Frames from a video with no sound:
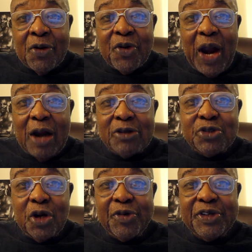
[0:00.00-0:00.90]
so Harold
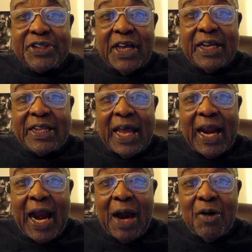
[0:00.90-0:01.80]
sort of resented that.
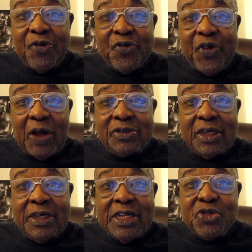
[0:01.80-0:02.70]
Harold
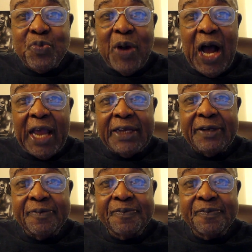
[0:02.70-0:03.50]
felt in his mind,